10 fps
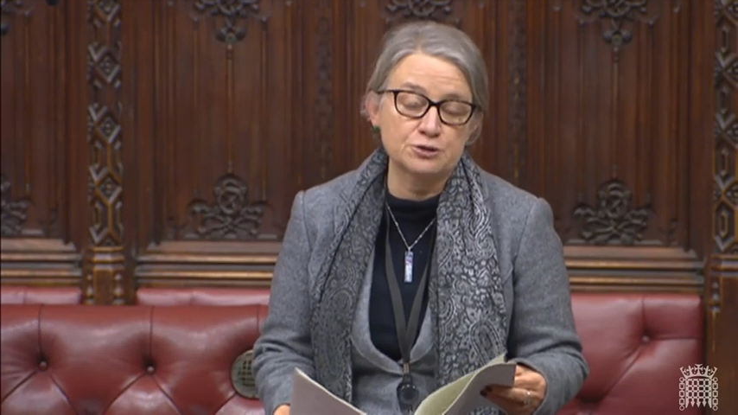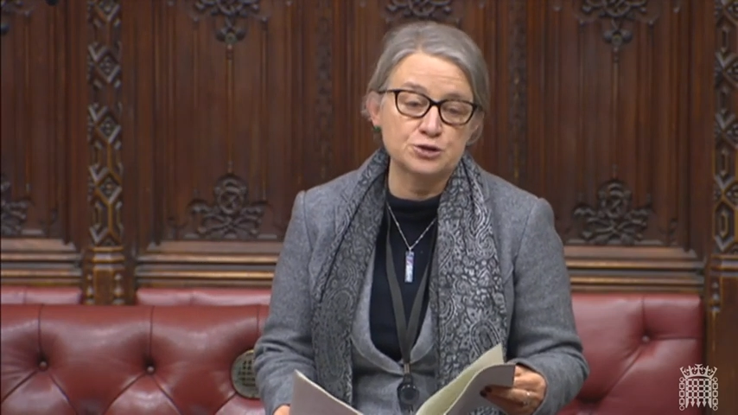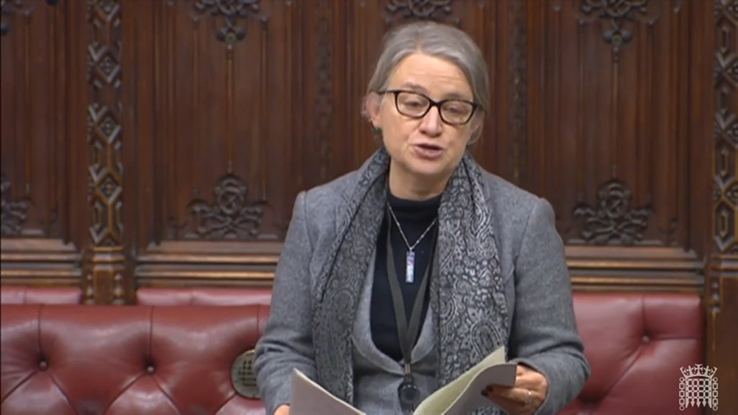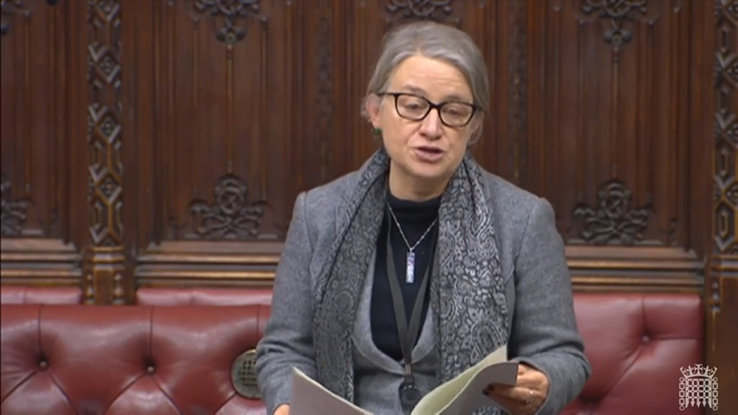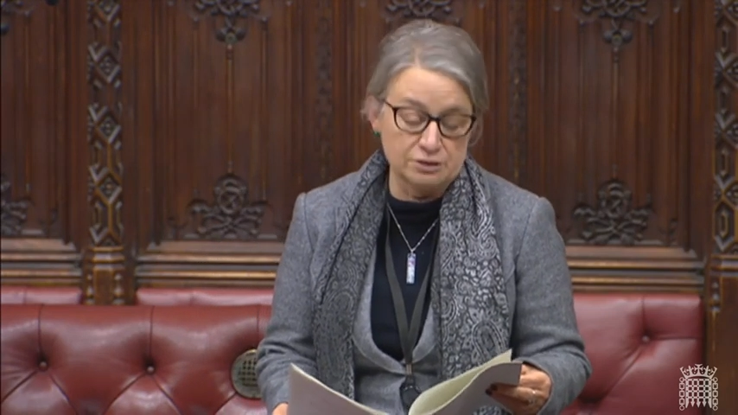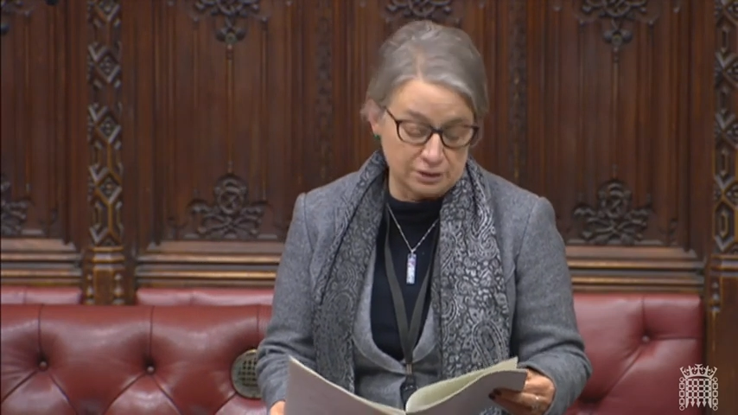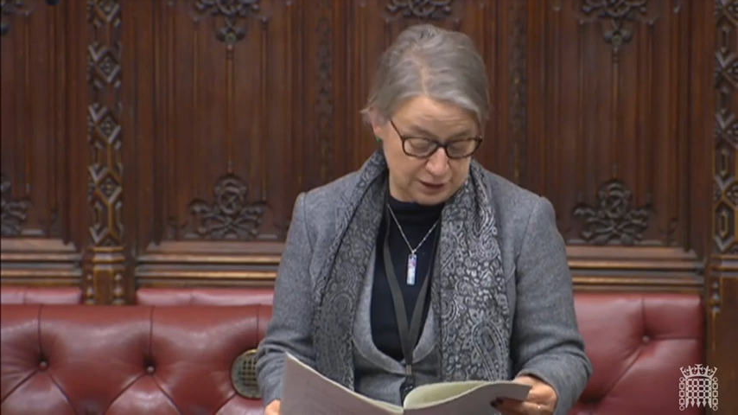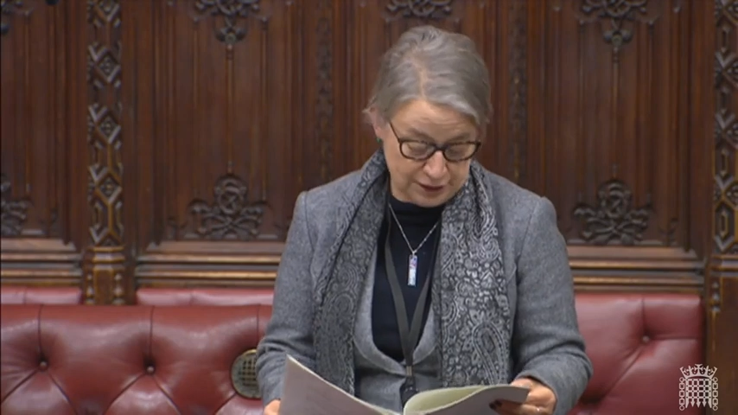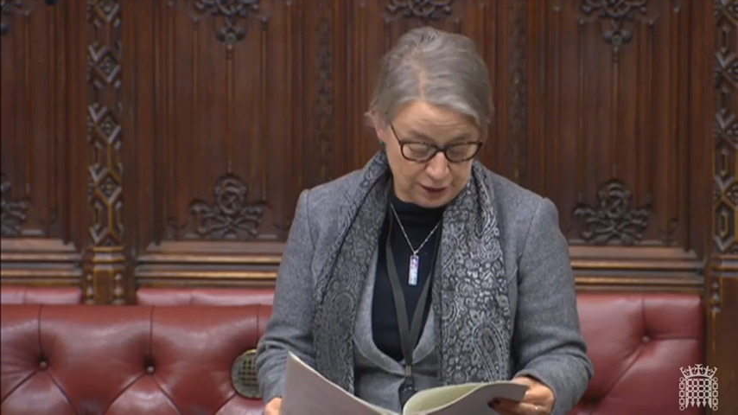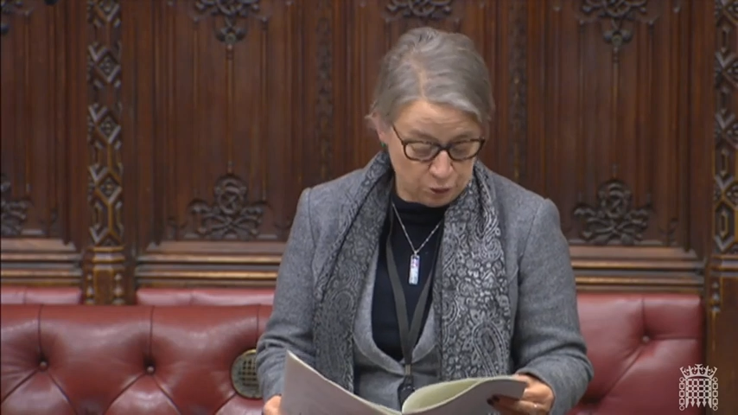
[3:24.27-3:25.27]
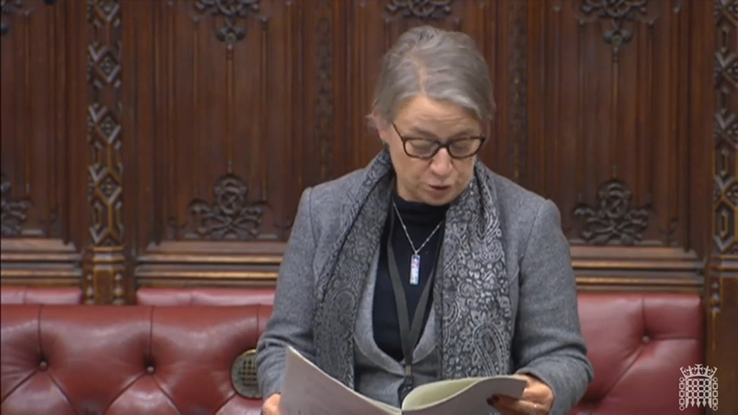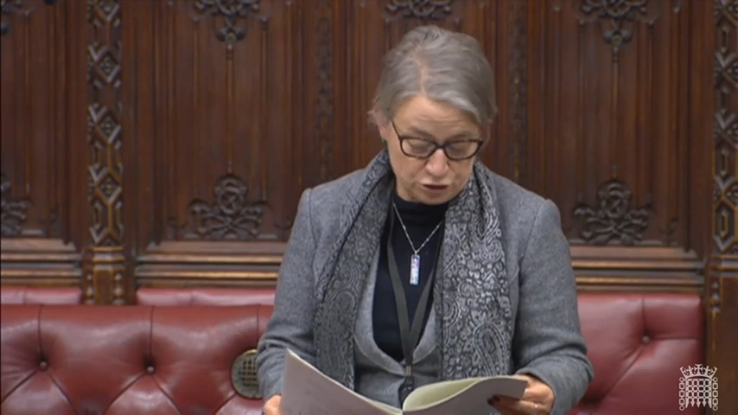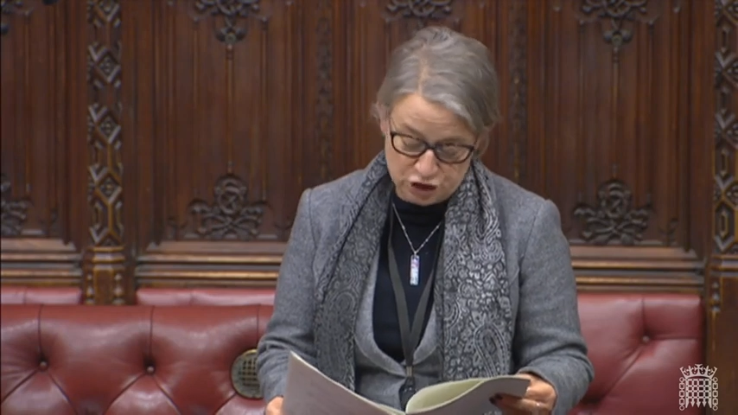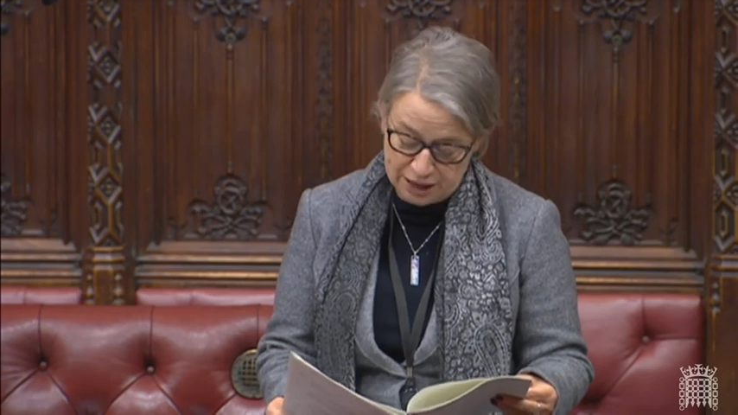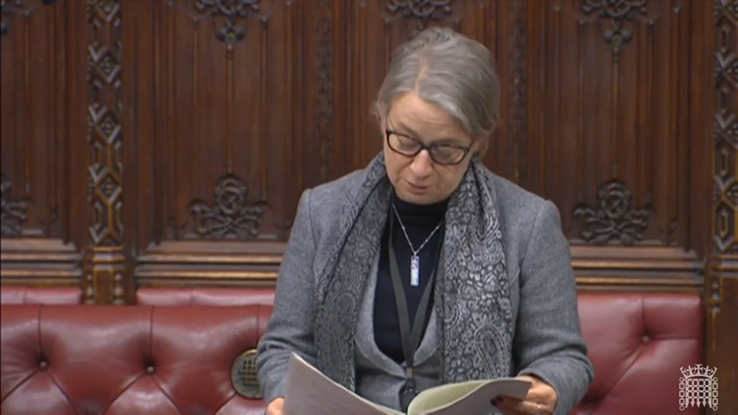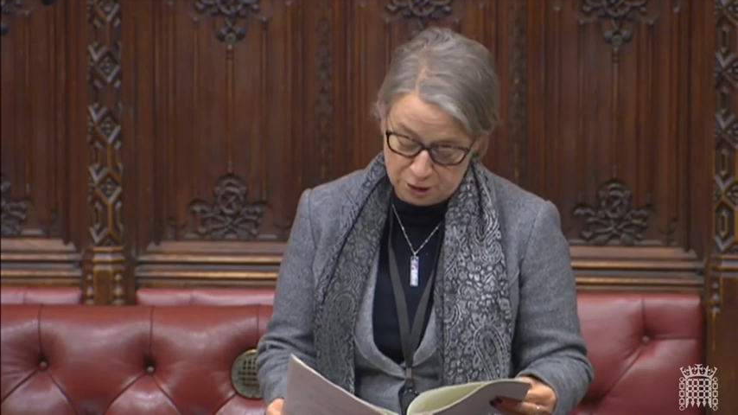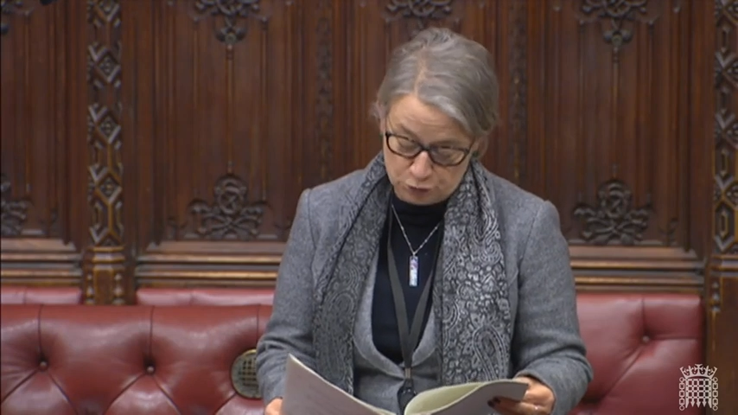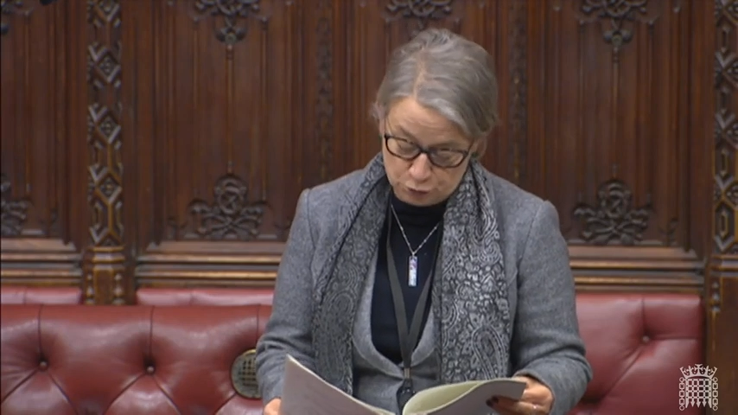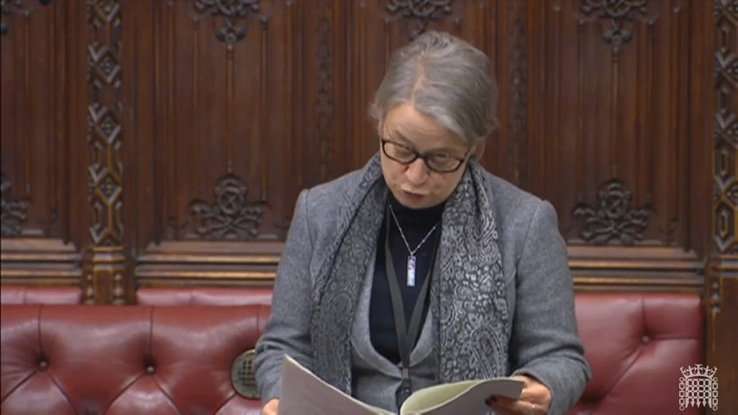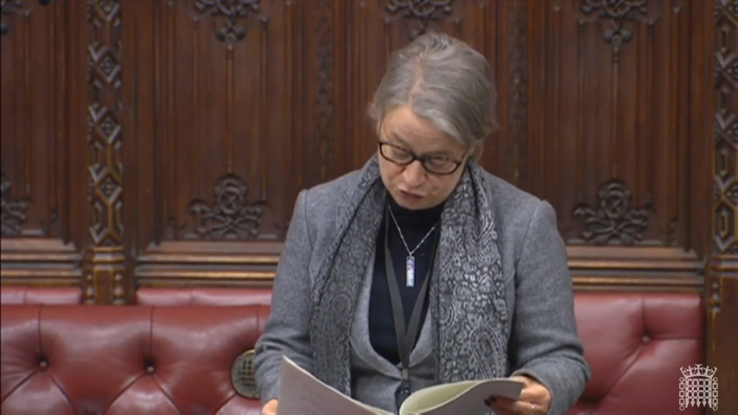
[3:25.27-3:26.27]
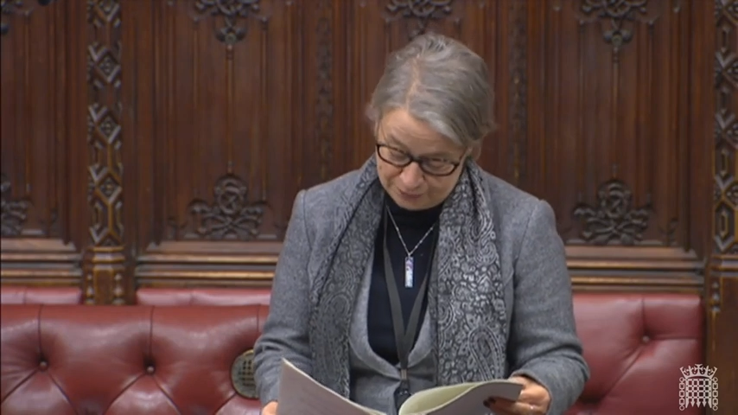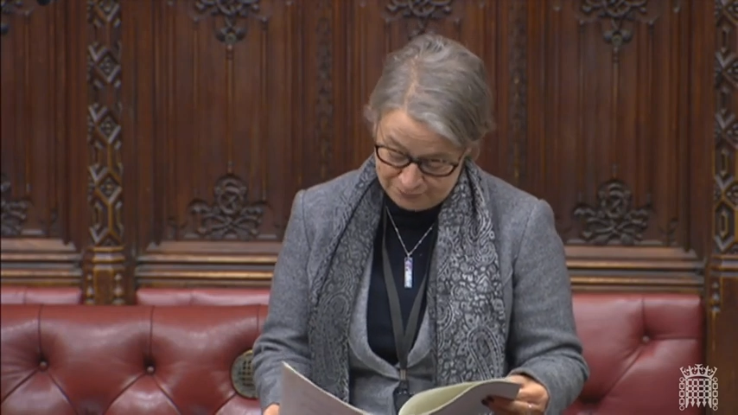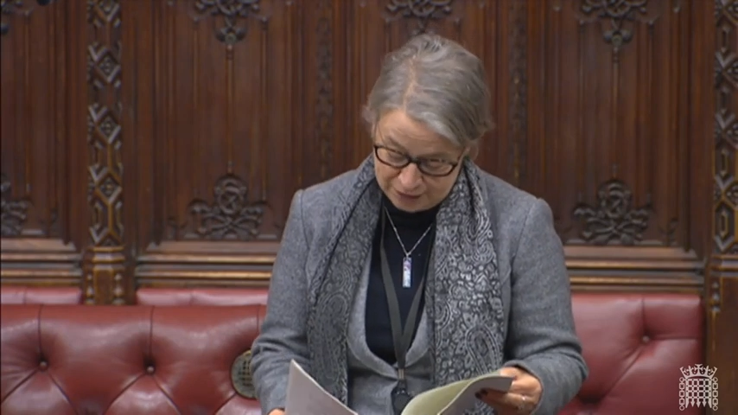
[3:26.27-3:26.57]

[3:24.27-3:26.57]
concern with GMOs.